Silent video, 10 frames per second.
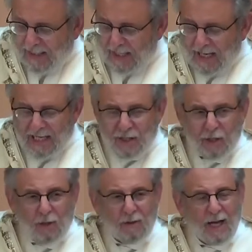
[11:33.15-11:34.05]
And you
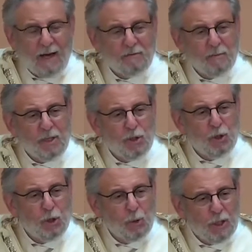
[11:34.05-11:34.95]
don't have to be
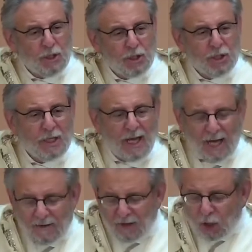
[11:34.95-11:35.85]
Jewish to
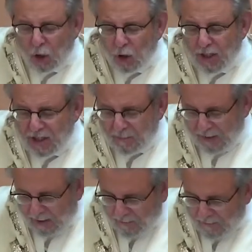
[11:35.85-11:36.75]
have
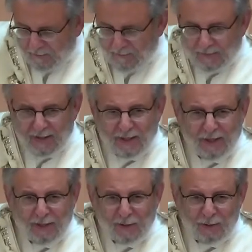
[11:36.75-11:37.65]
chutzpah.
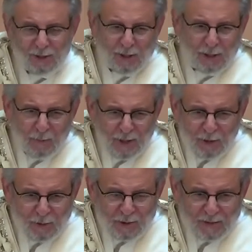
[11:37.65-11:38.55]
Of course, only we
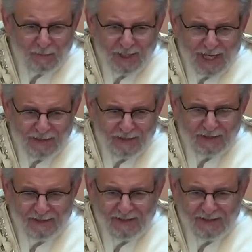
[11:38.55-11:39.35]
Jews can pronounce it.